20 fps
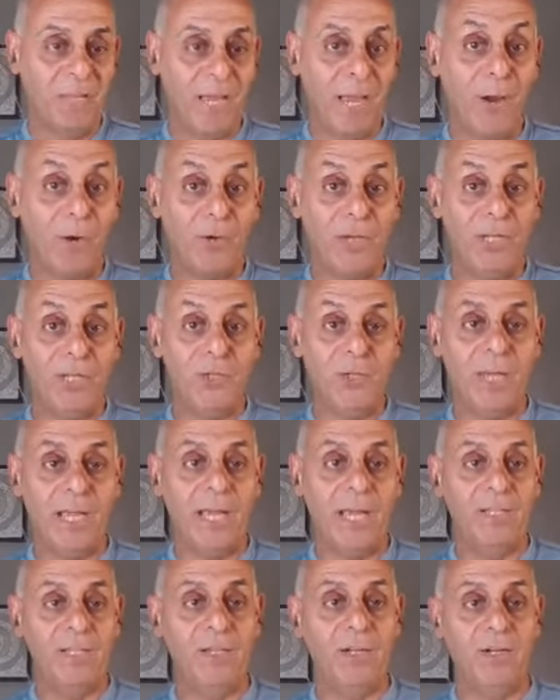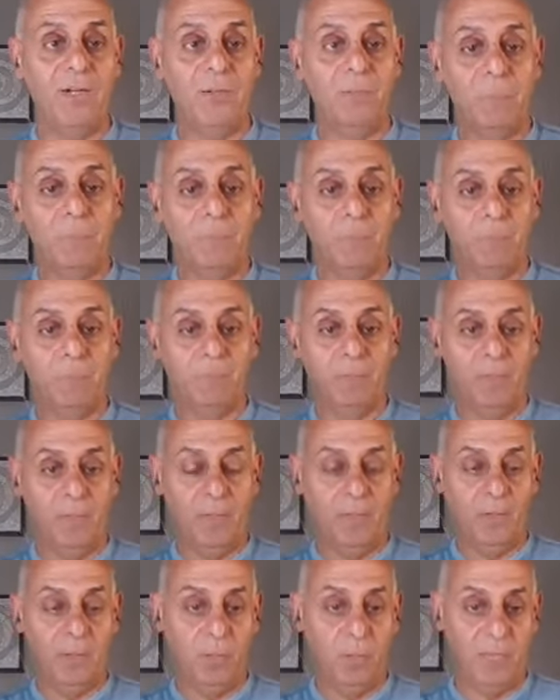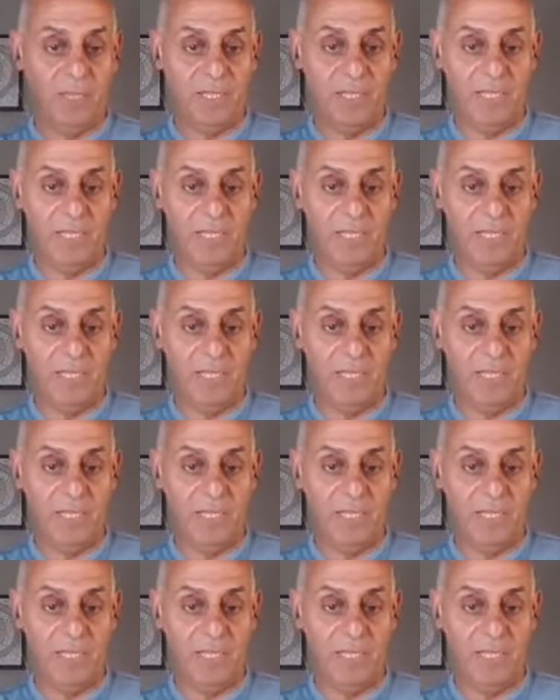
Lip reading: Harry Newhand here with